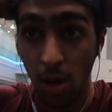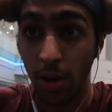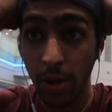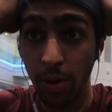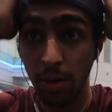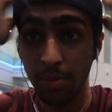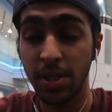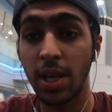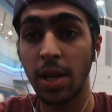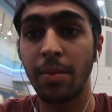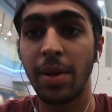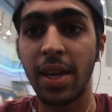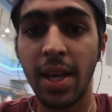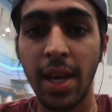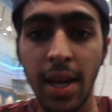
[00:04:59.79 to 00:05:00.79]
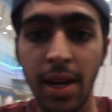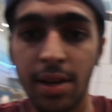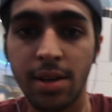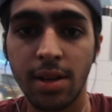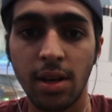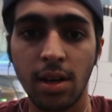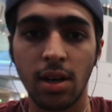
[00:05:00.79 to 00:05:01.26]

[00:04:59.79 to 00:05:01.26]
Okay, I'm sitting at my gate.